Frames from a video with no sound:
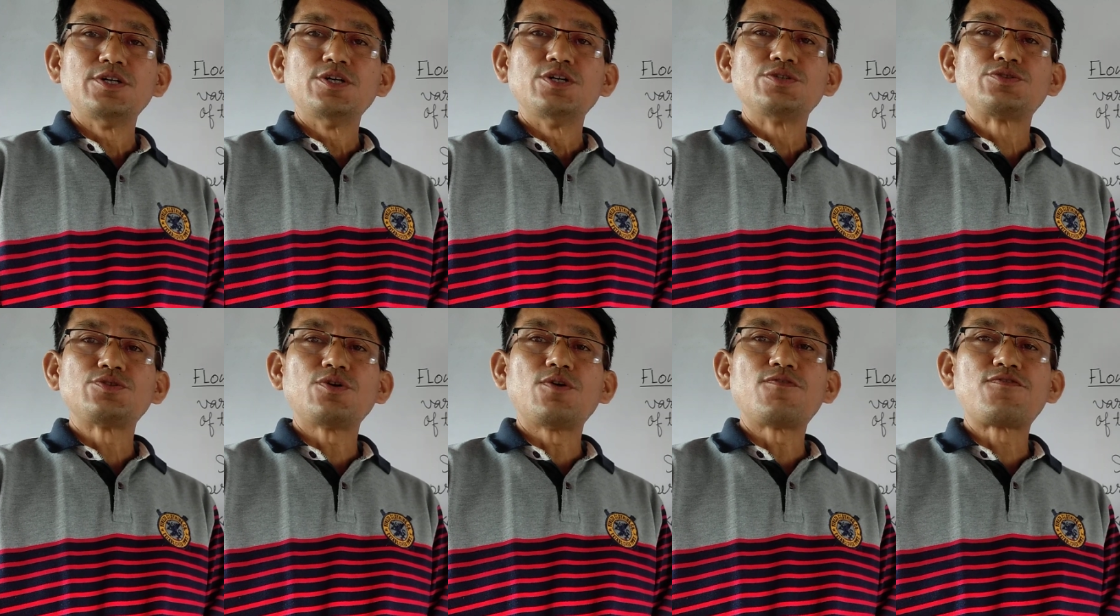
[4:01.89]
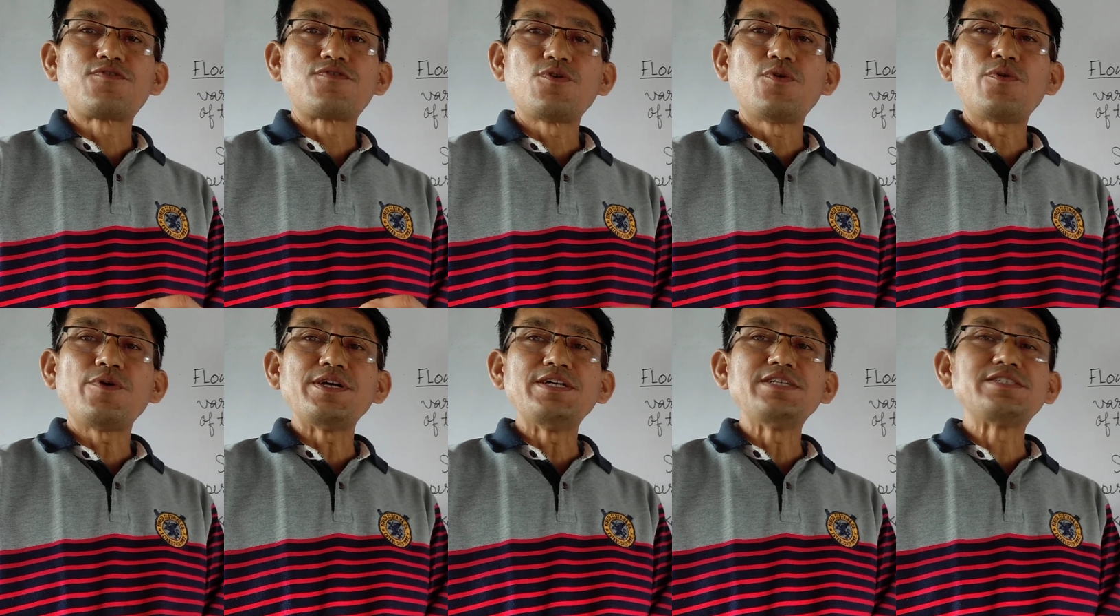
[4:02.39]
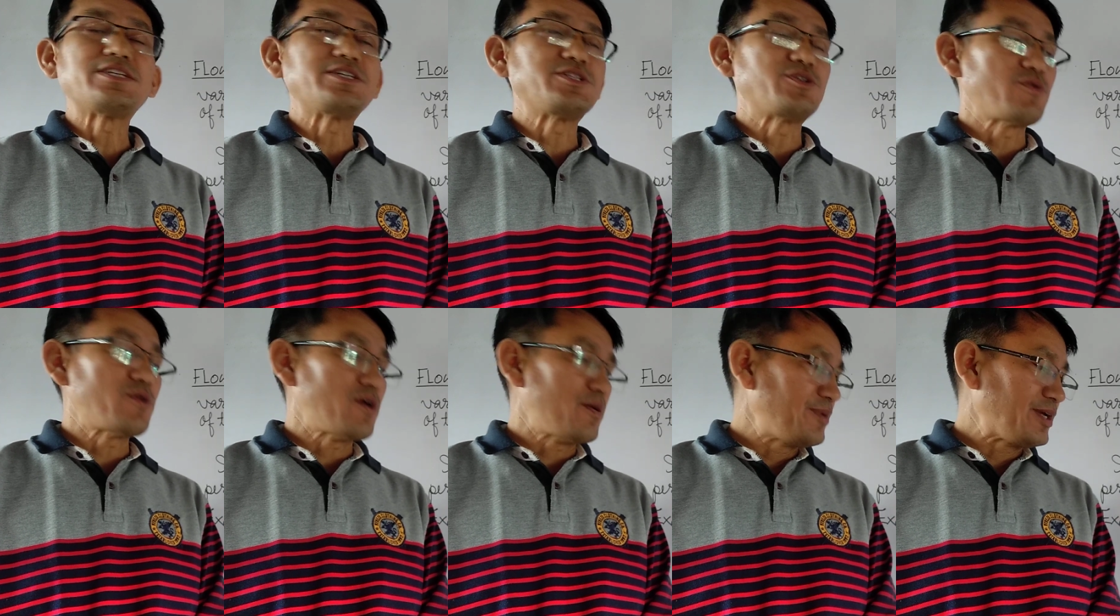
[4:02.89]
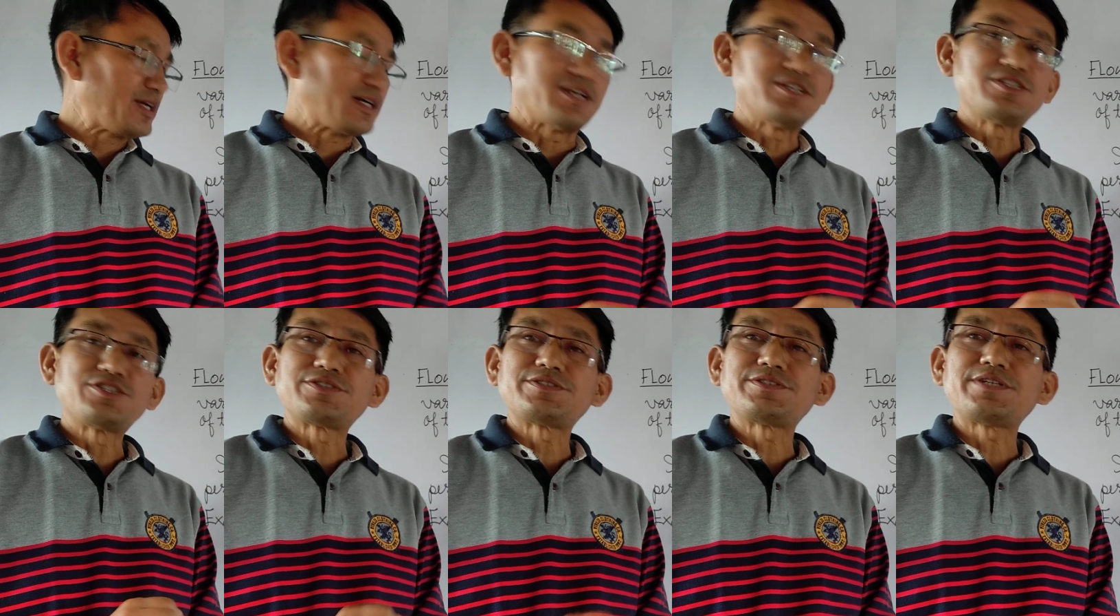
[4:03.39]
So flow is a dynamic
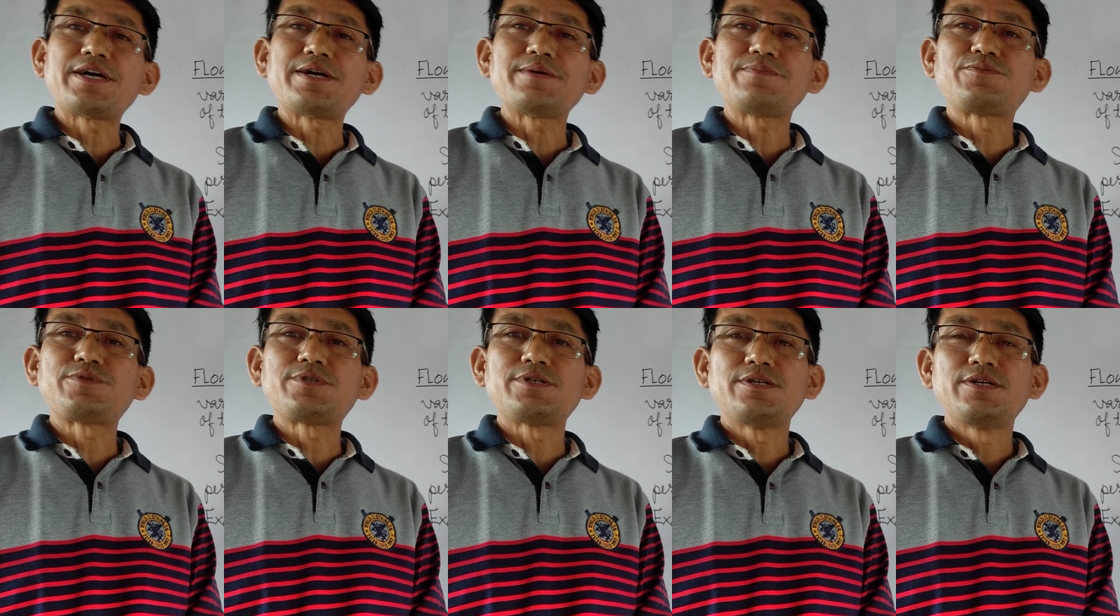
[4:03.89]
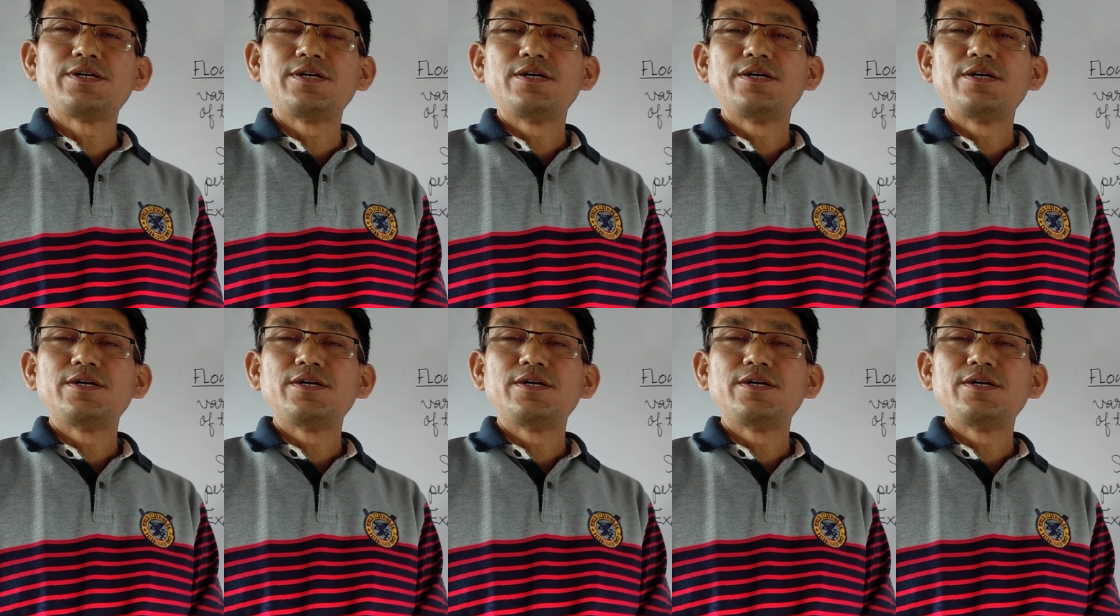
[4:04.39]
concept.